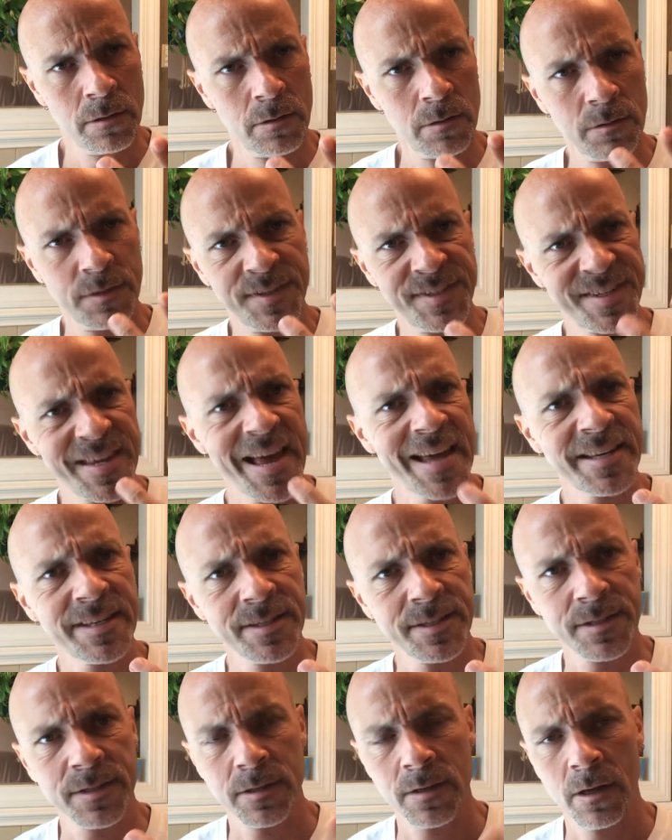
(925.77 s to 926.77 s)

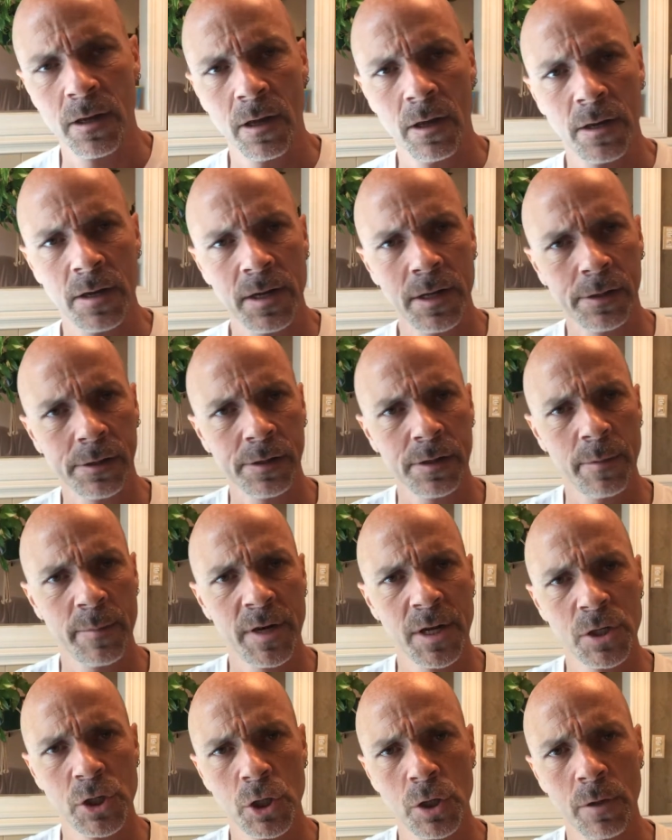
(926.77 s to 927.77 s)
sets, an ilium and
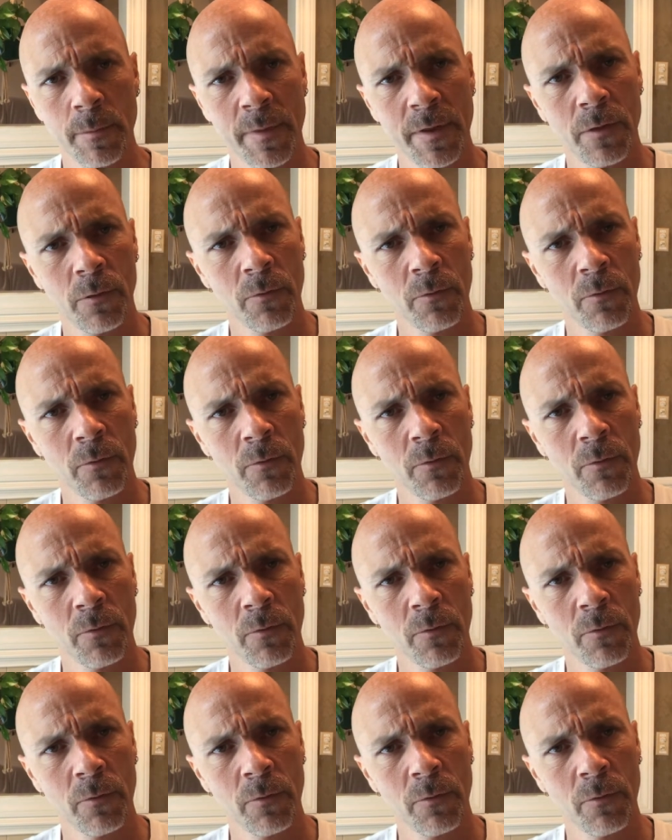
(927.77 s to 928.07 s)
ischium on the